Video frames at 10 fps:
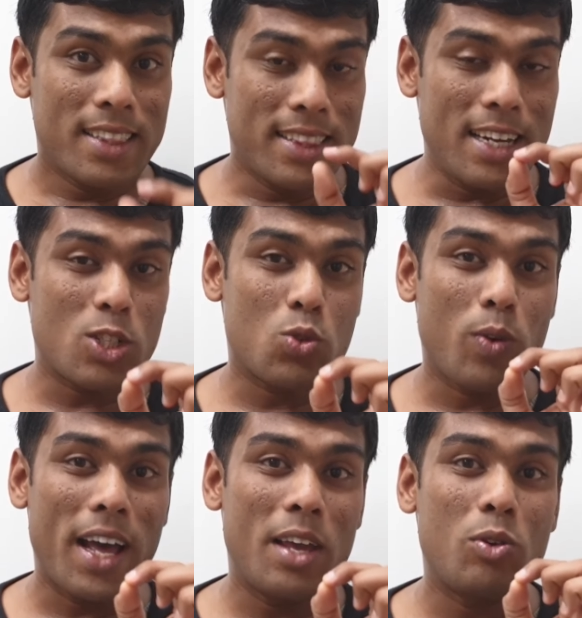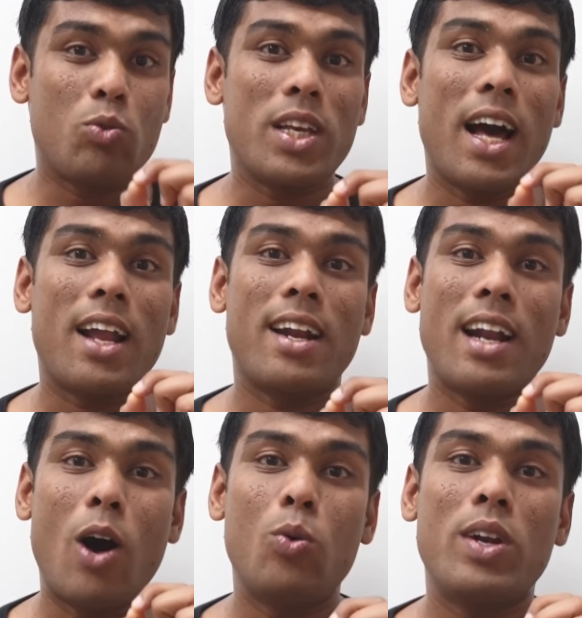That's why we are
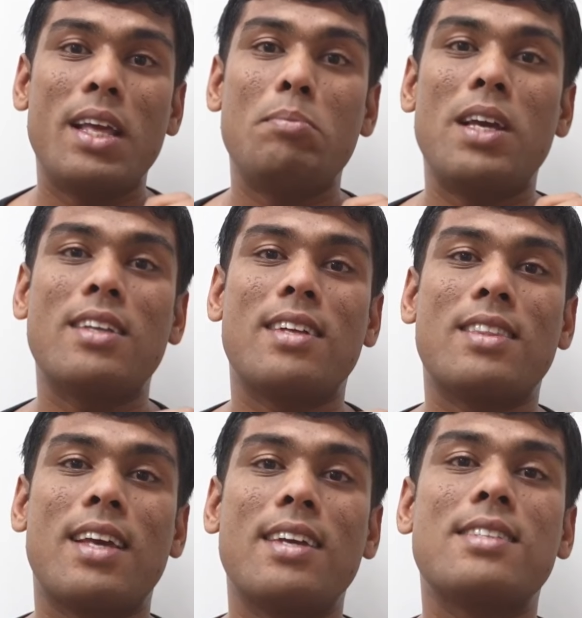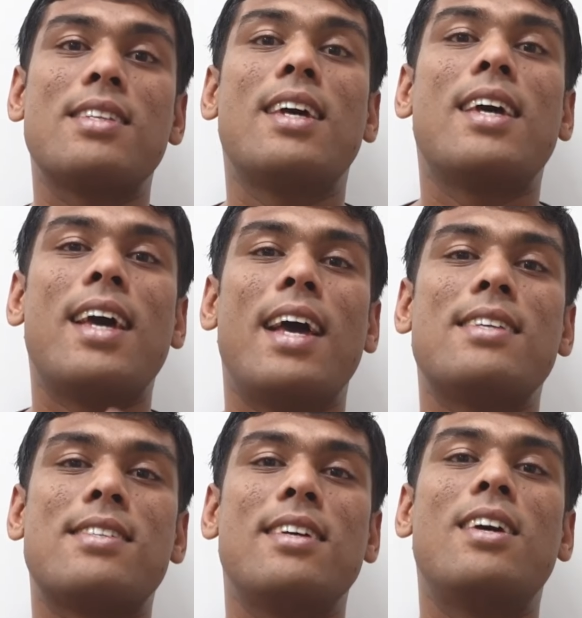now naming the things
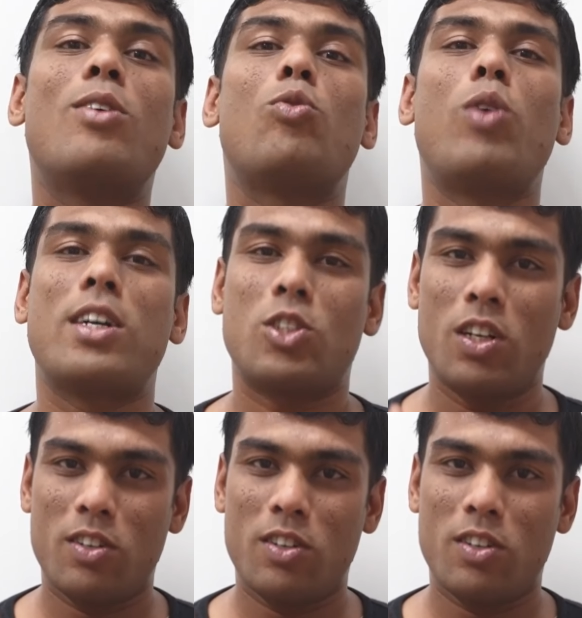as a function,